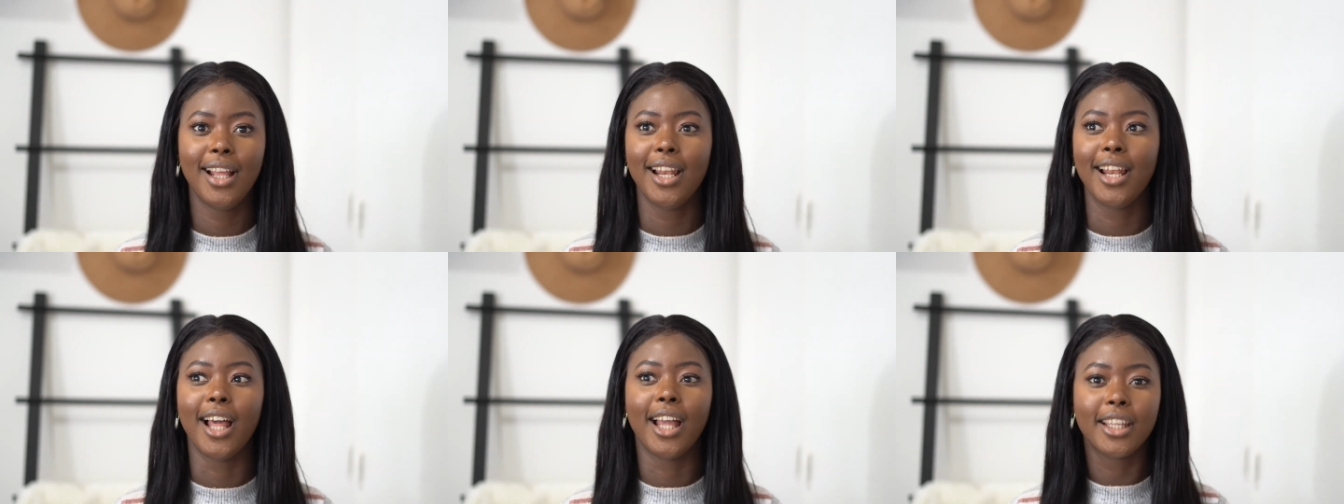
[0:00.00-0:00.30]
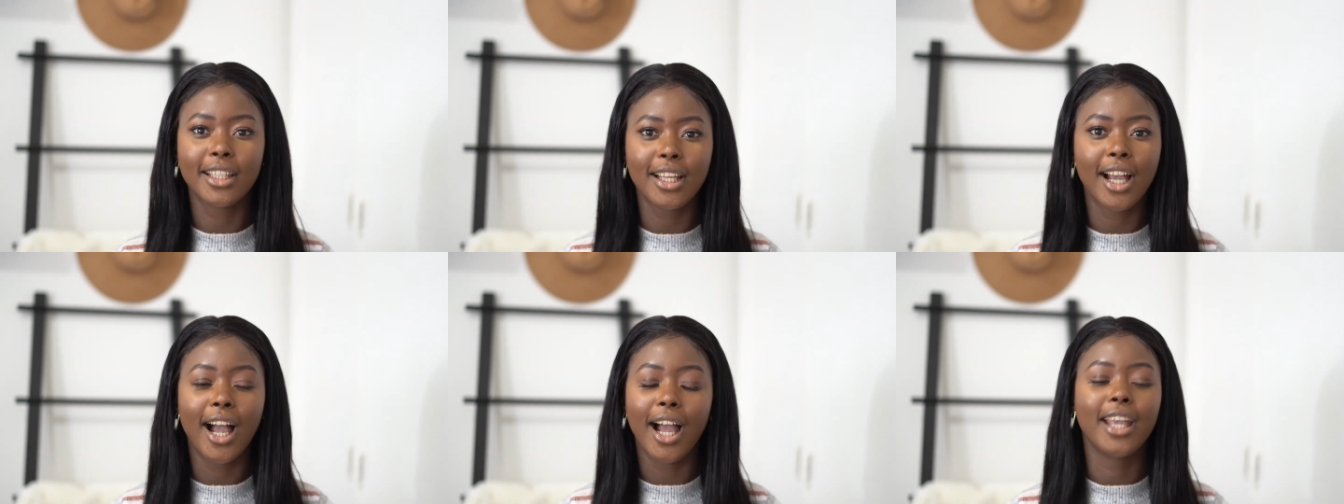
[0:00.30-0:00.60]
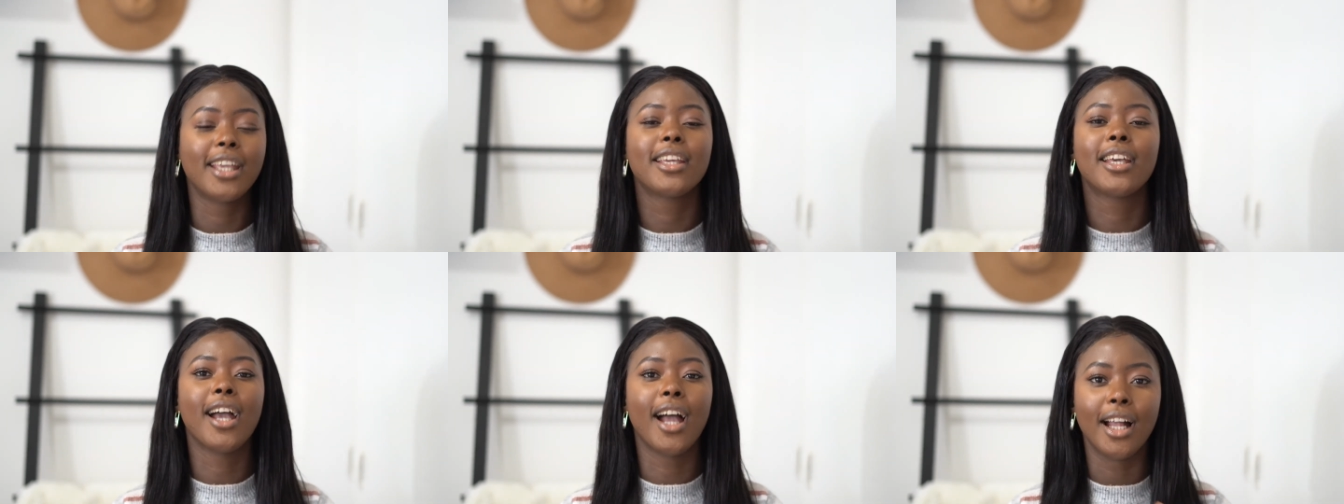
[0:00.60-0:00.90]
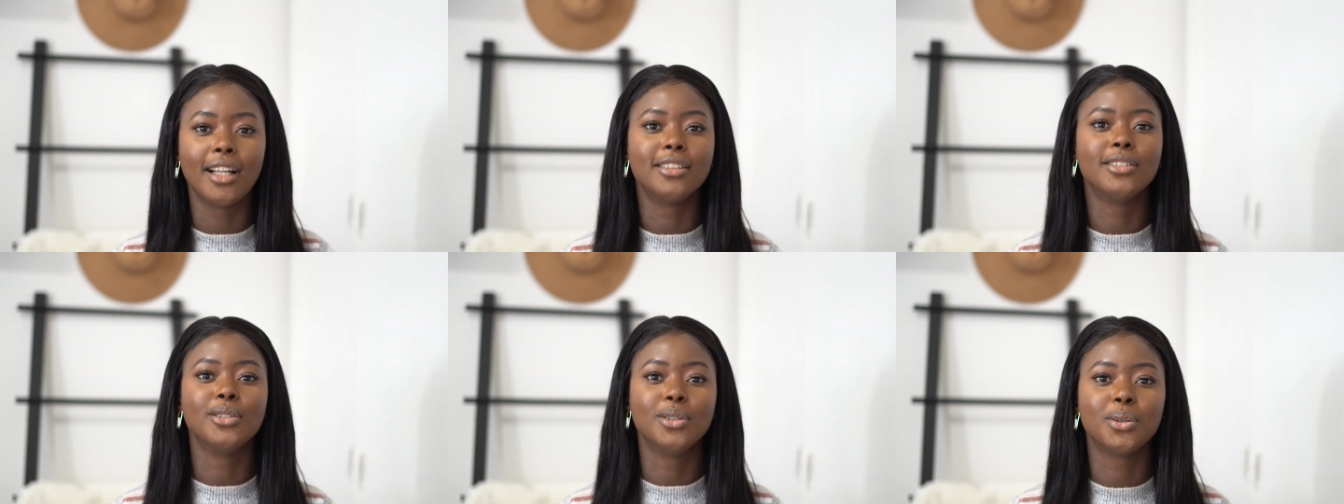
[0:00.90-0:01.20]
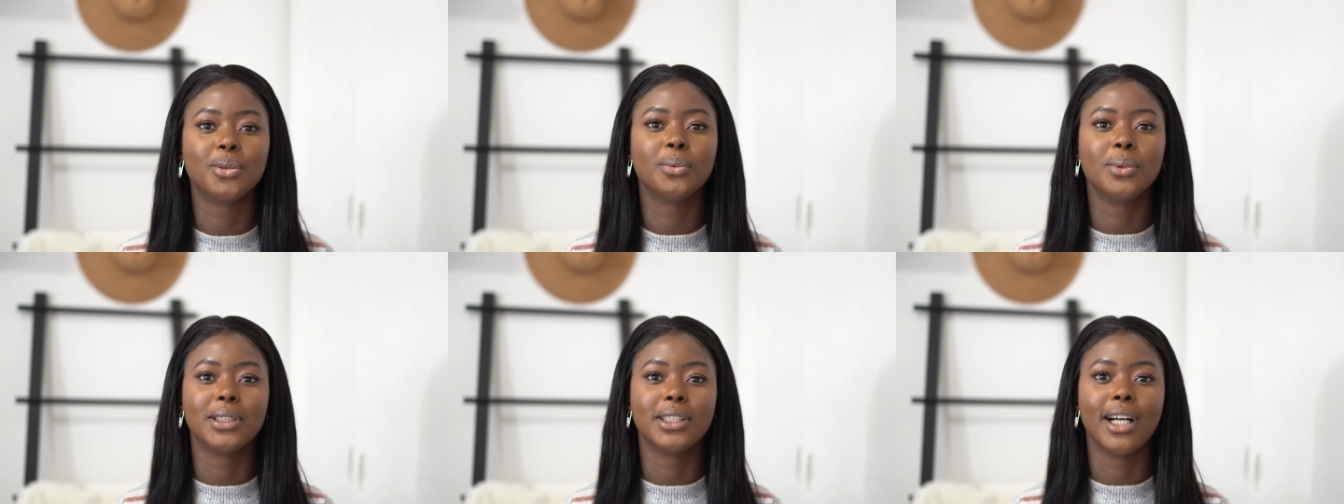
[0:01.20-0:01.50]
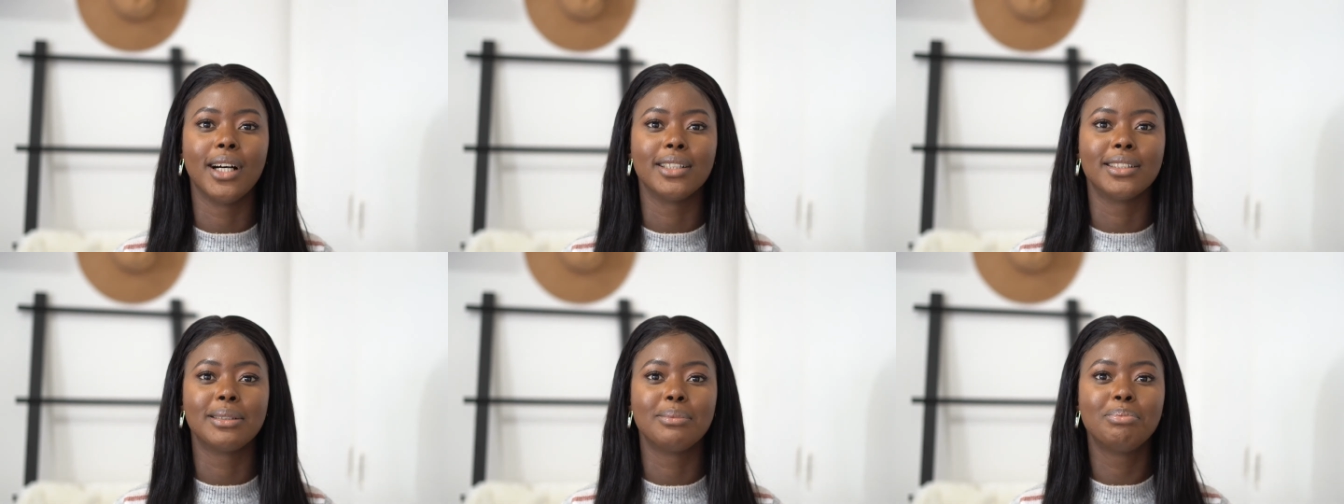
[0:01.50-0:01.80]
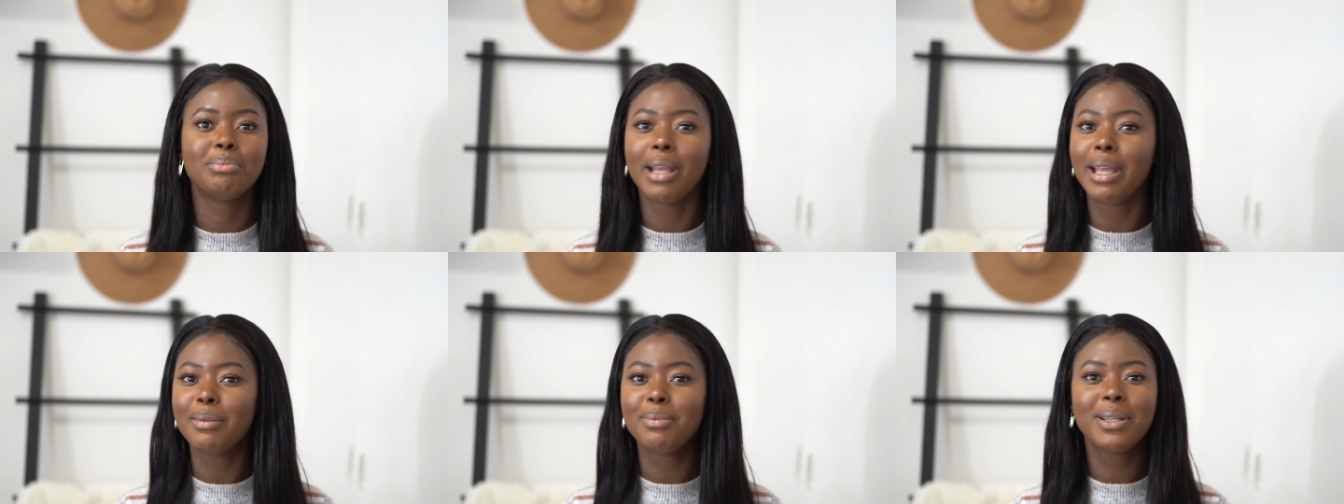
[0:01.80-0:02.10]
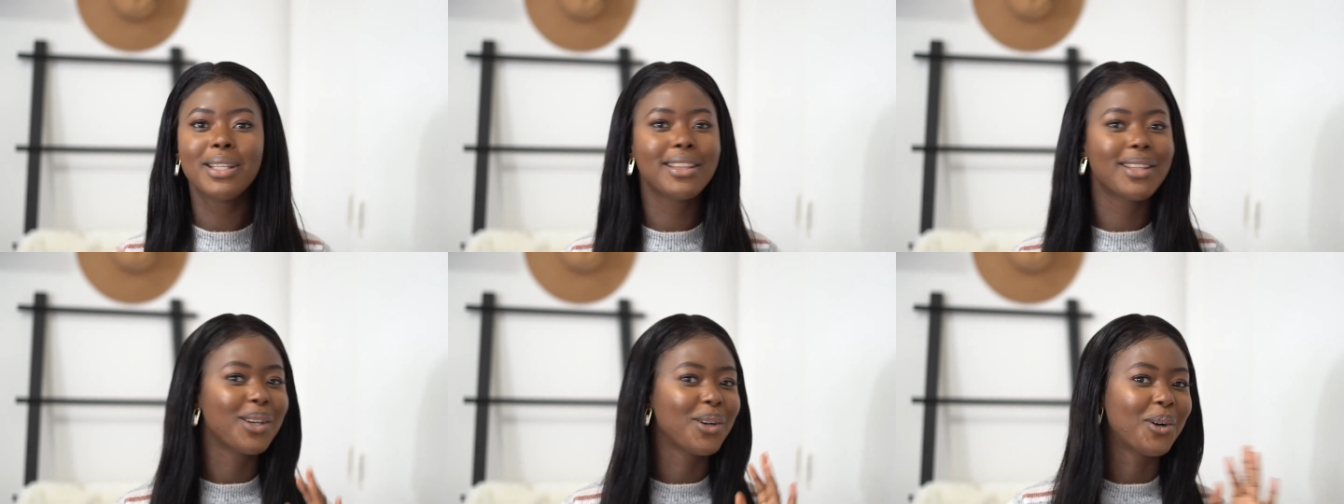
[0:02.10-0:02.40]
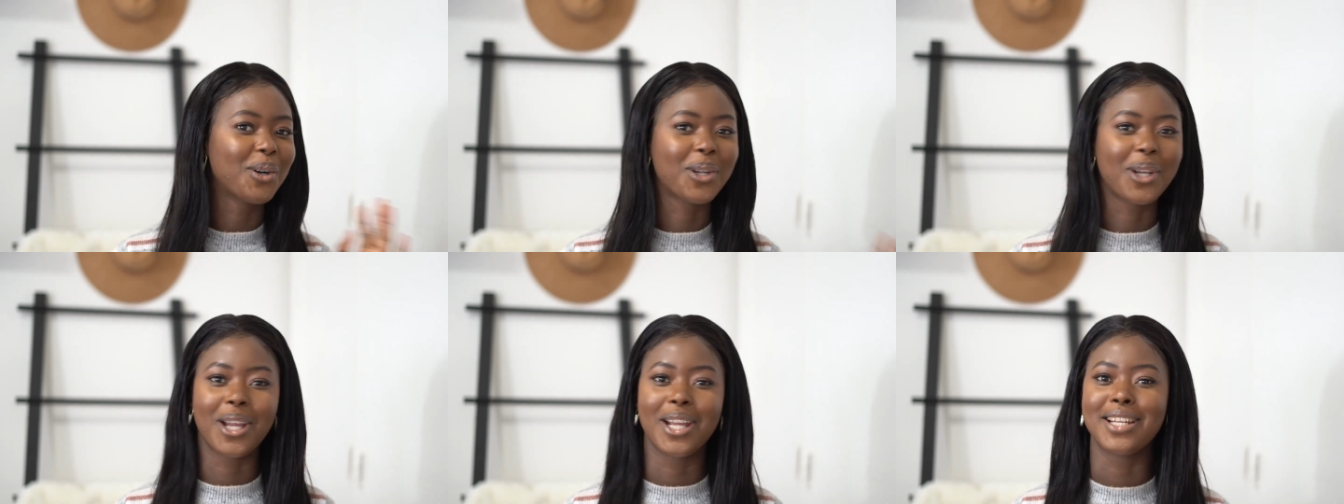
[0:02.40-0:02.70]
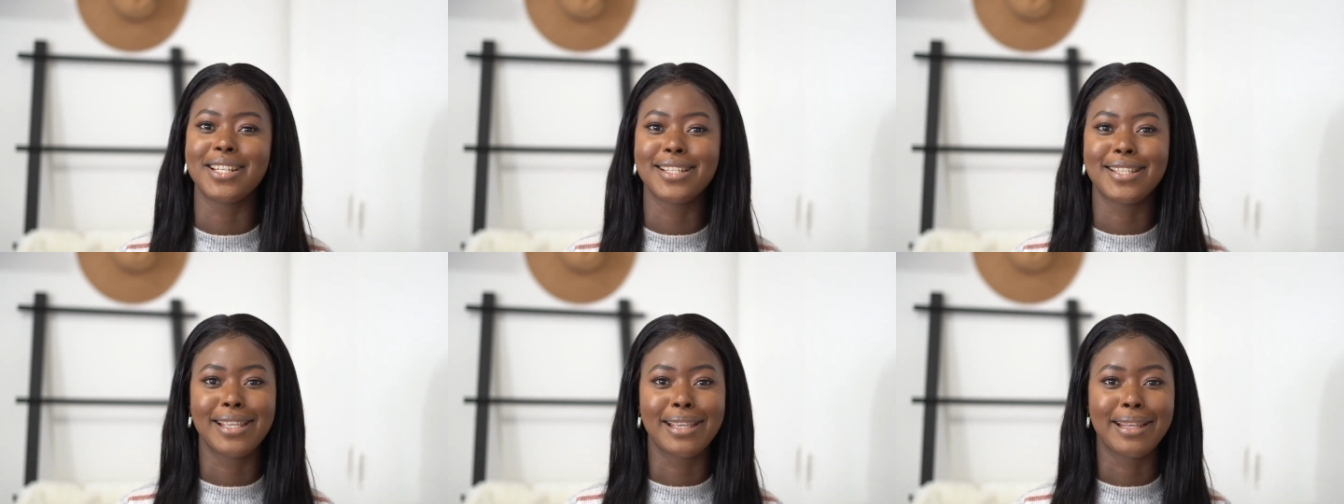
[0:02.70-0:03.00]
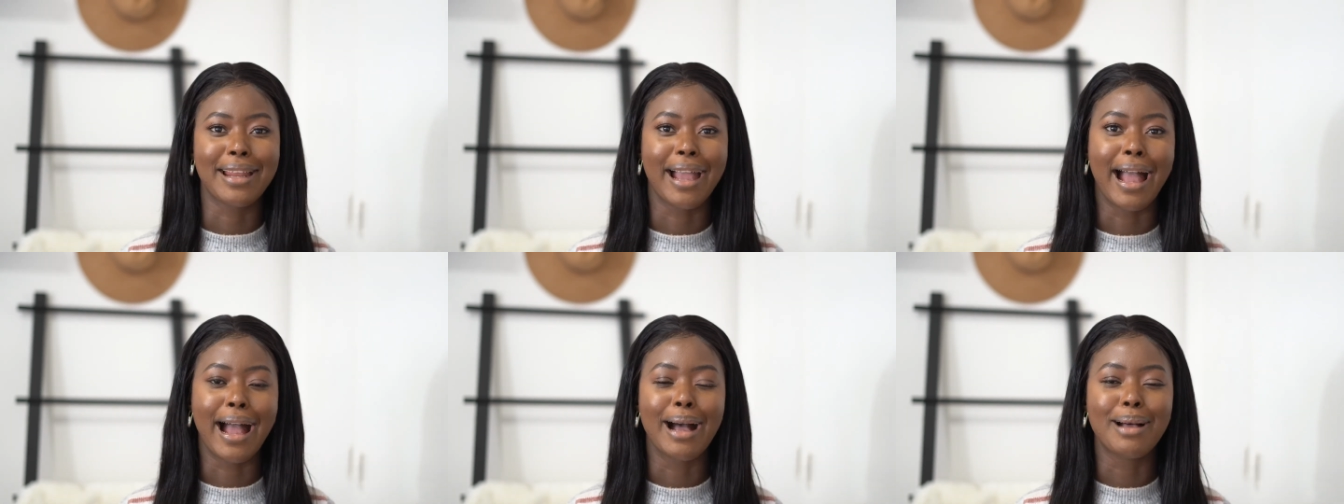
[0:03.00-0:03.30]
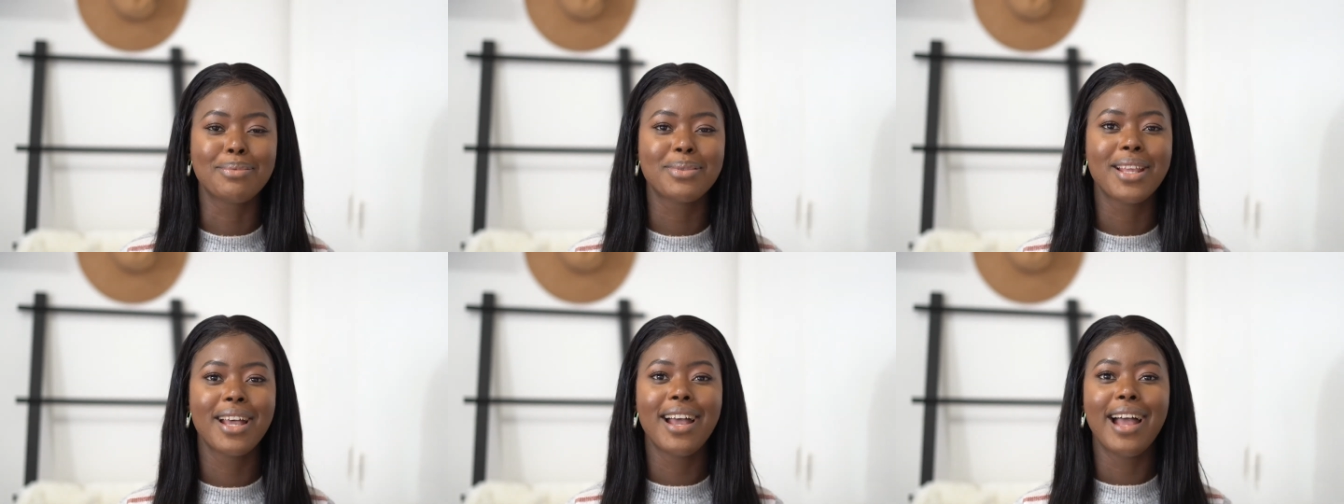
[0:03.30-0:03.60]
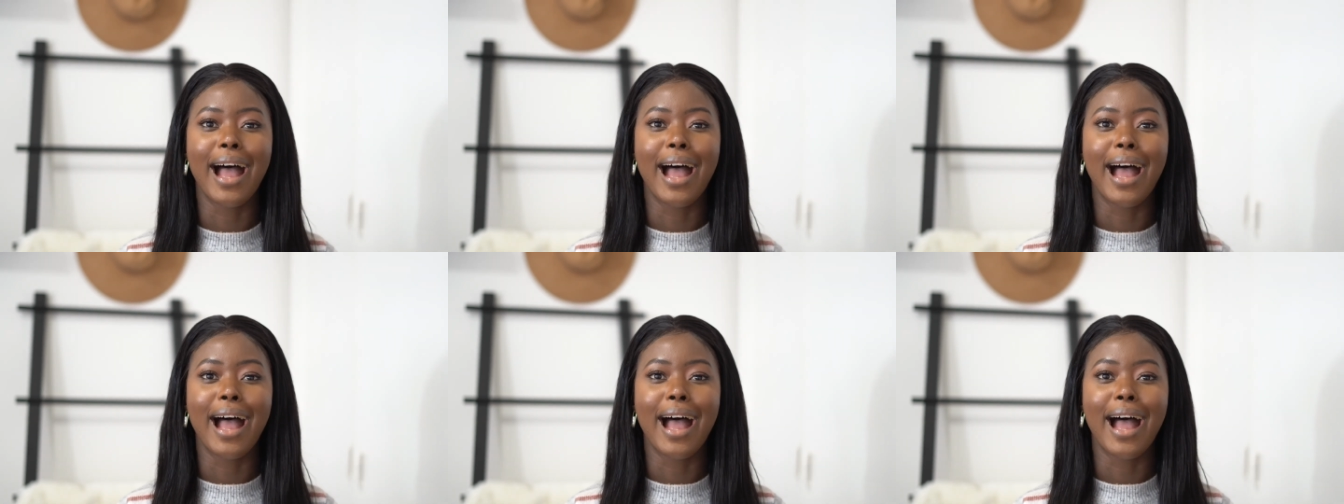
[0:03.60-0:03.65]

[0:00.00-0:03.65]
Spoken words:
Like, I can't do without. Maybe the other editing apps,